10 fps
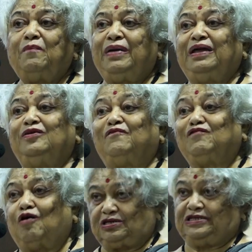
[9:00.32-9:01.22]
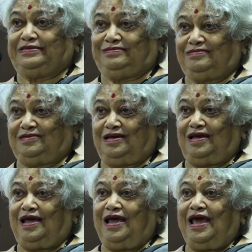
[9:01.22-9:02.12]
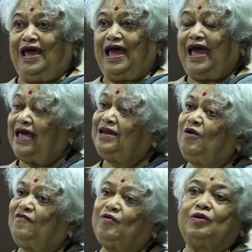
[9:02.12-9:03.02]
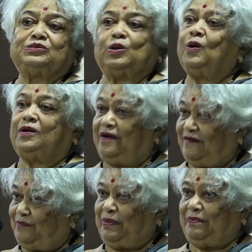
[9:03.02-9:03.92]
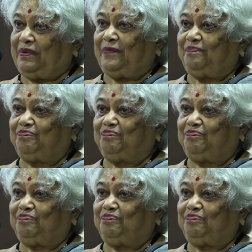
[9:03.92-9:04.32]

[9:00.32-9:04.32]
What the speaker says: made of cotton, and of course ordinary paper.